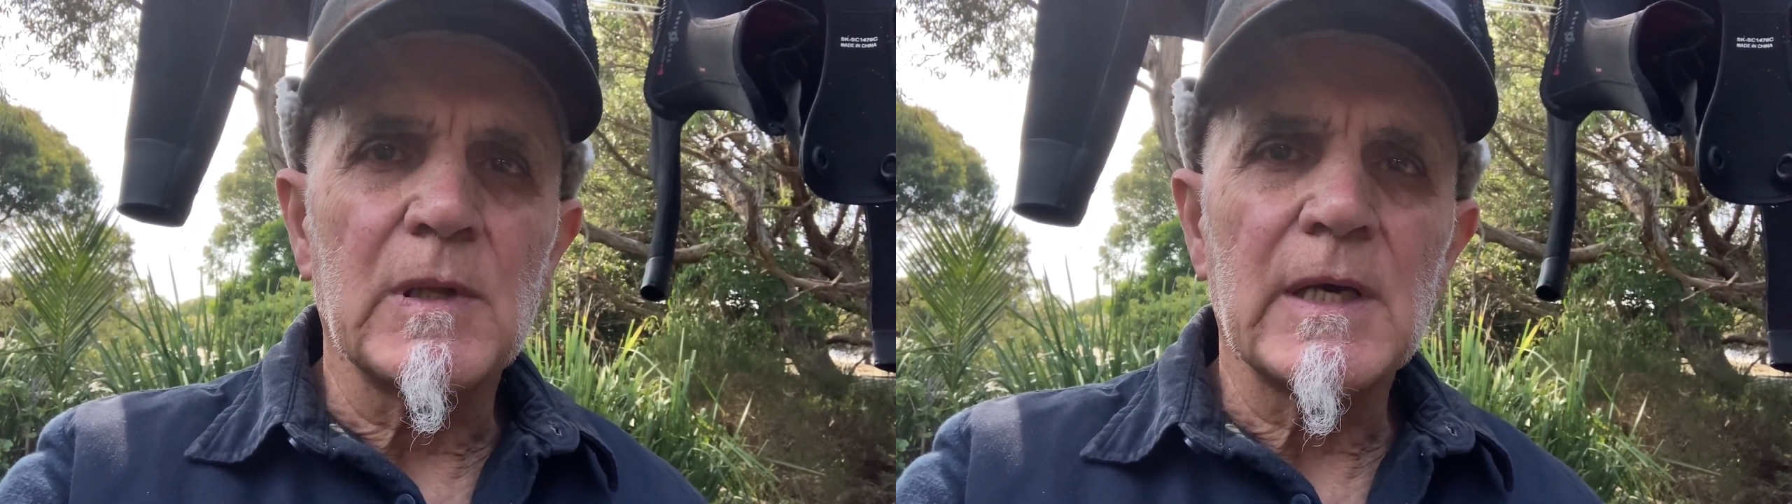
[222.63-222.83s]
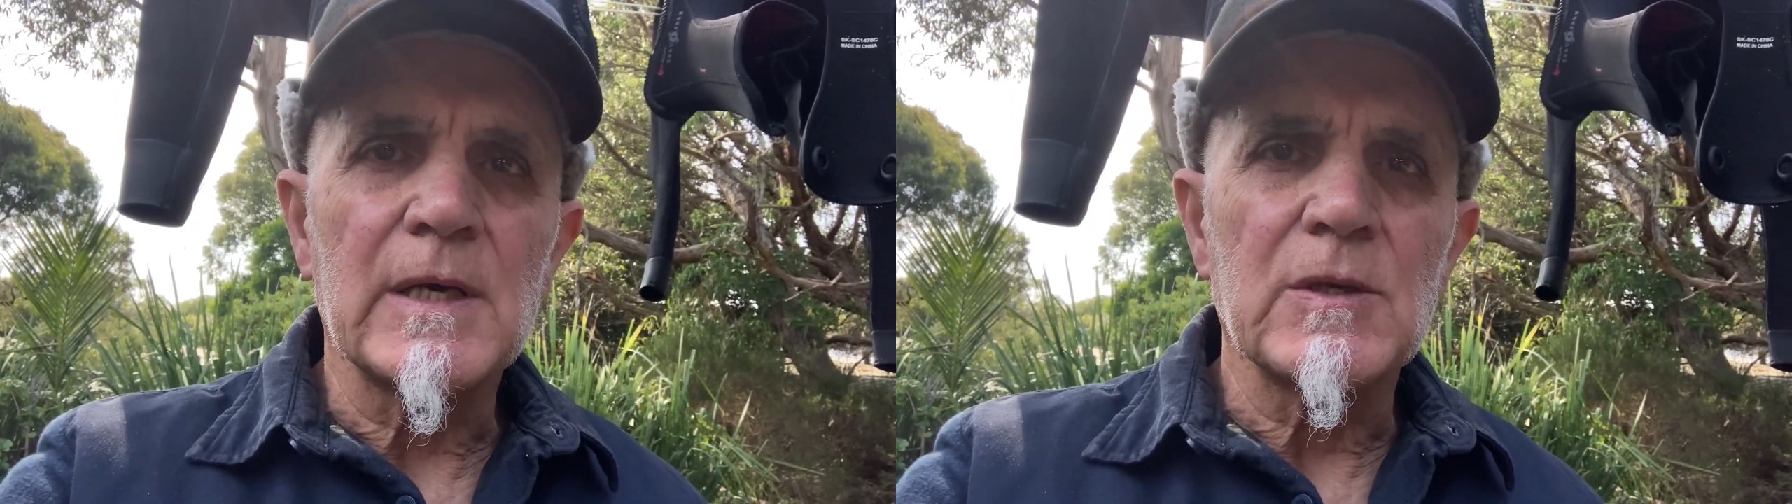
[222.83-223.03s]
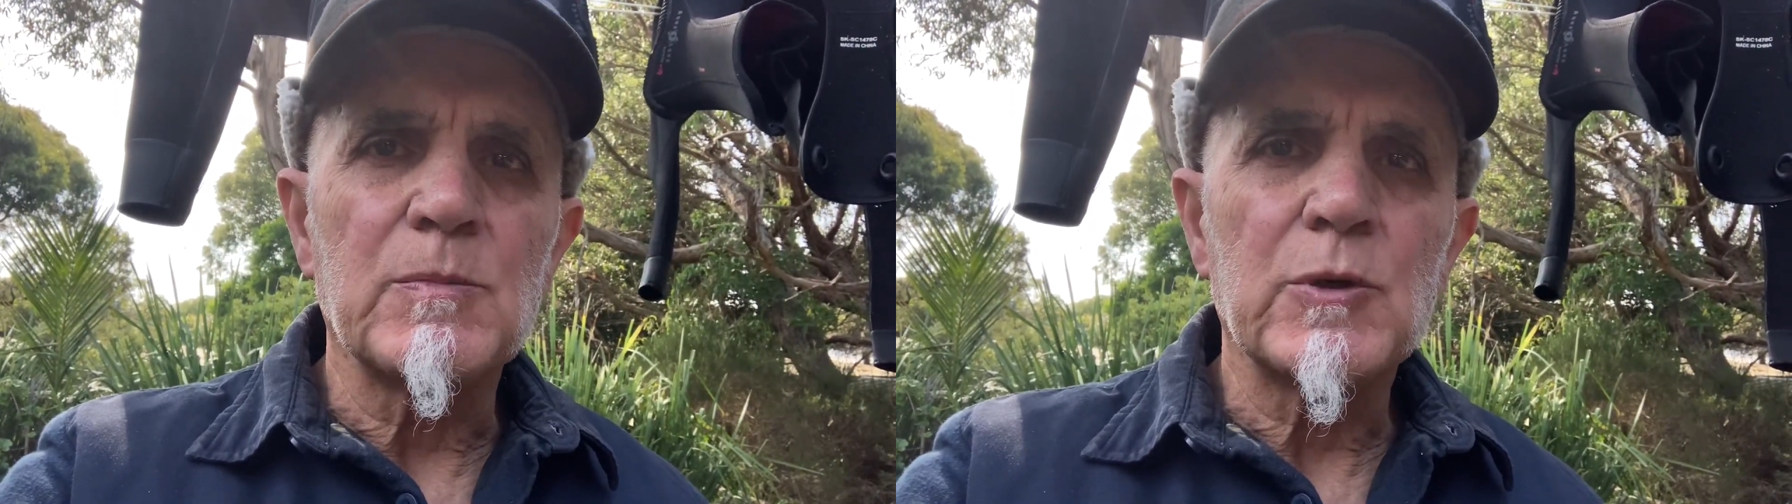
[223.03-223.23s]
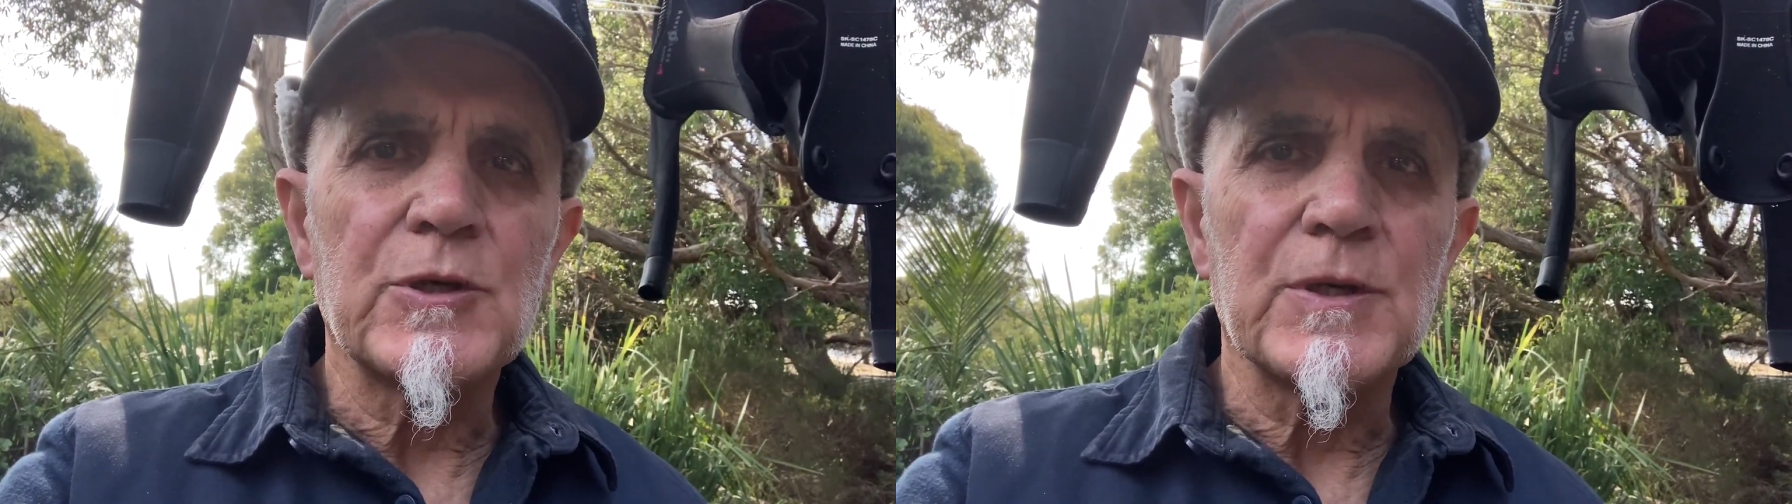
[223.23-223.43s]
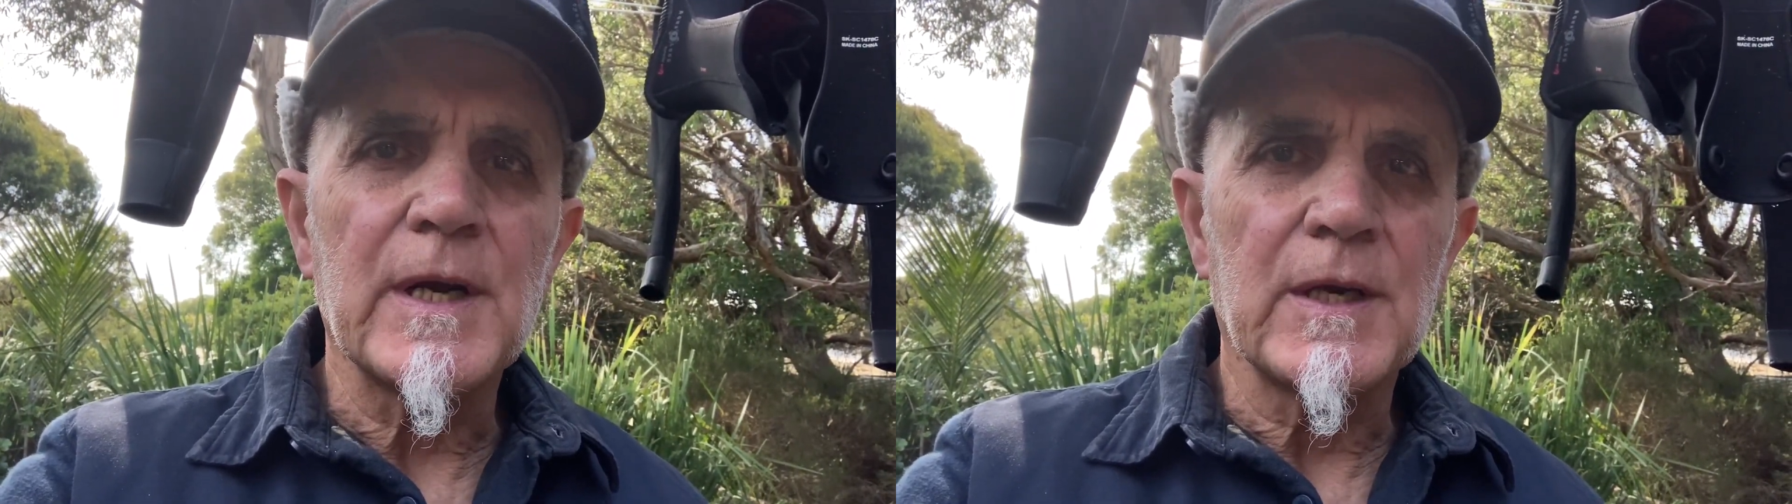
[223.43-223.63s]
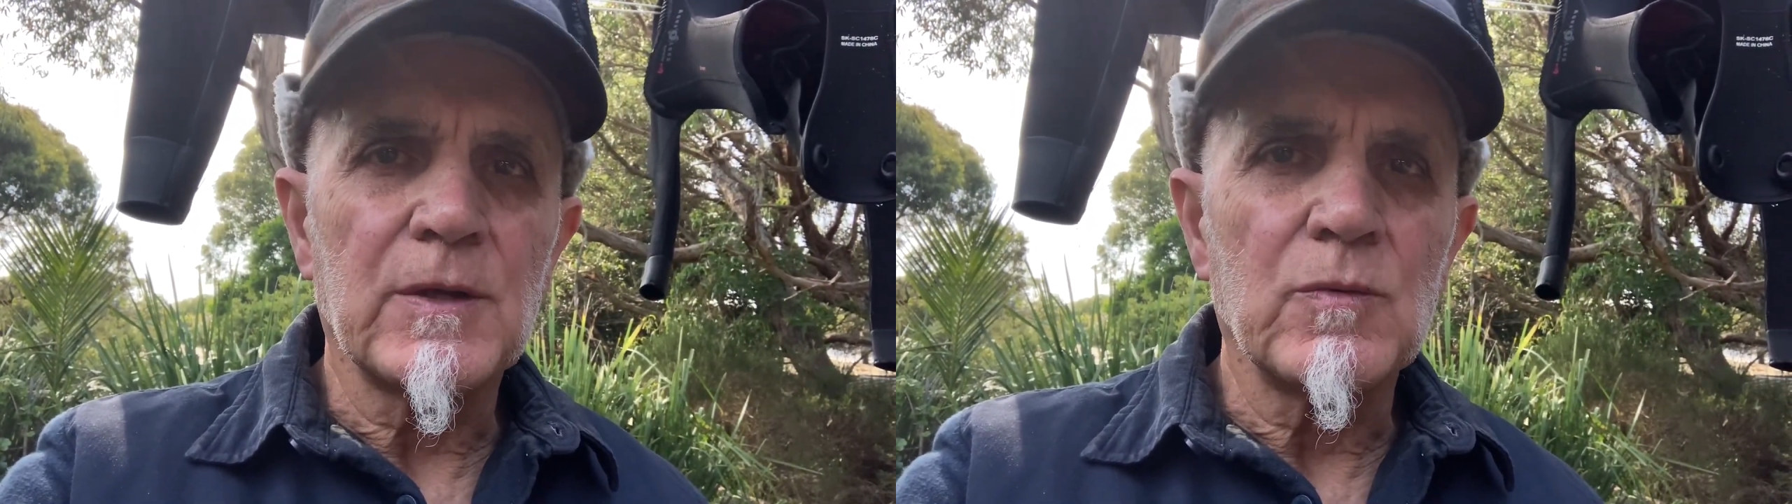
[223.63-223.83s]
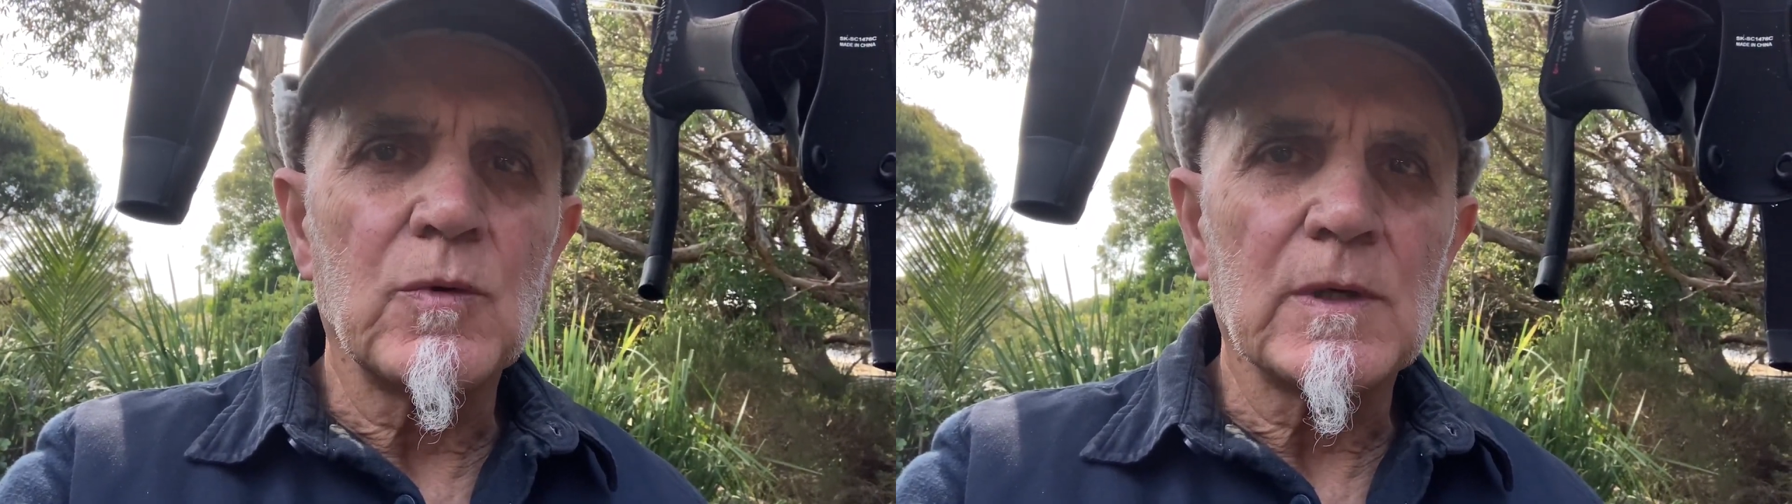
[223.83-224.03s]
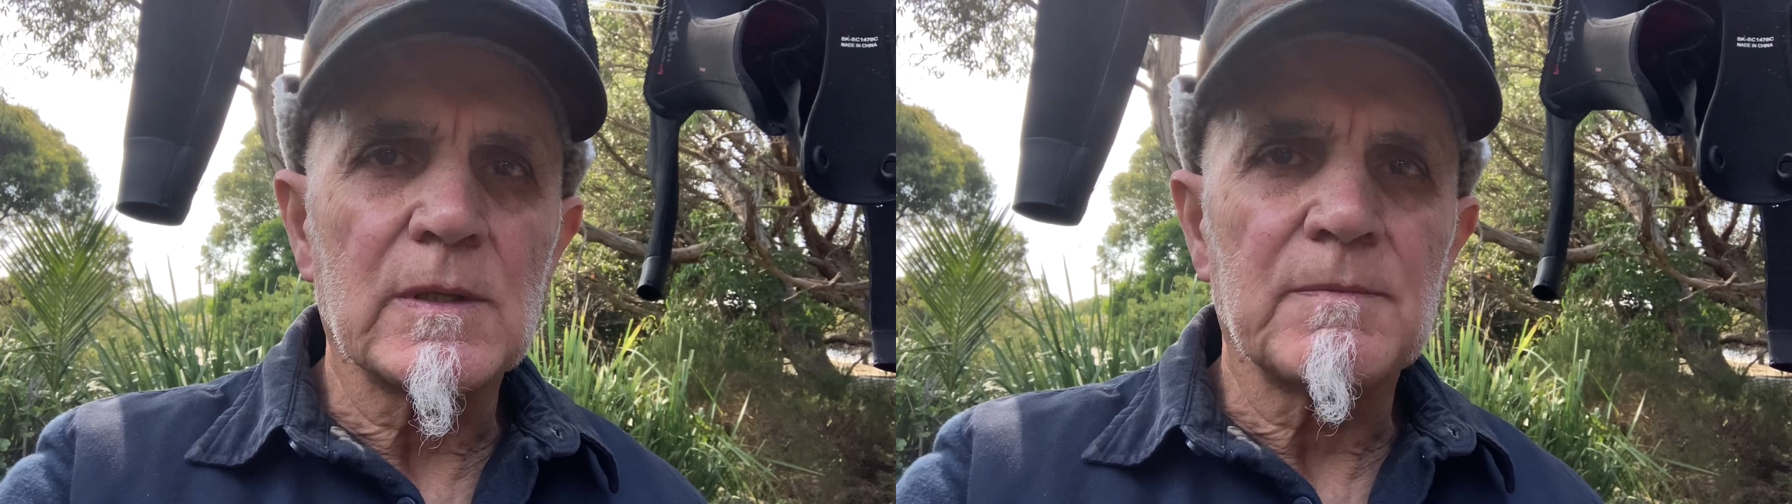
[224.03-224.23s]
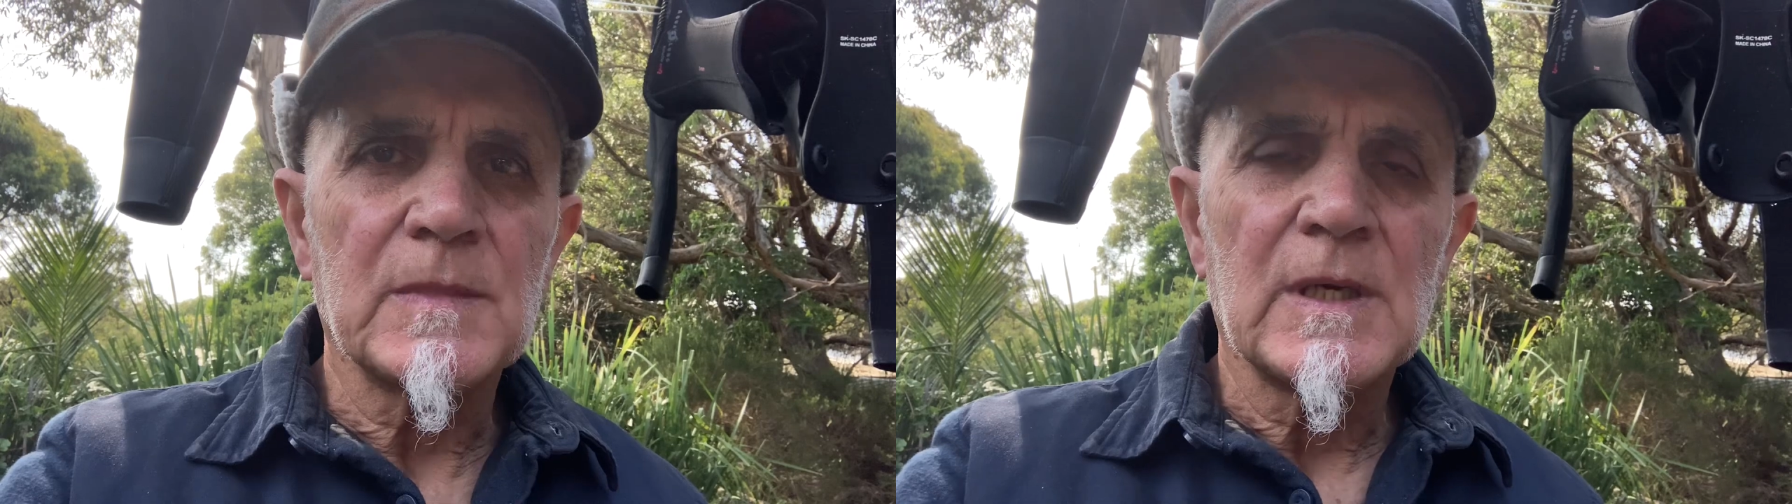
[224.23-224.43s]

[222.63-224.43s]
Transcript: blade to push you down in the water.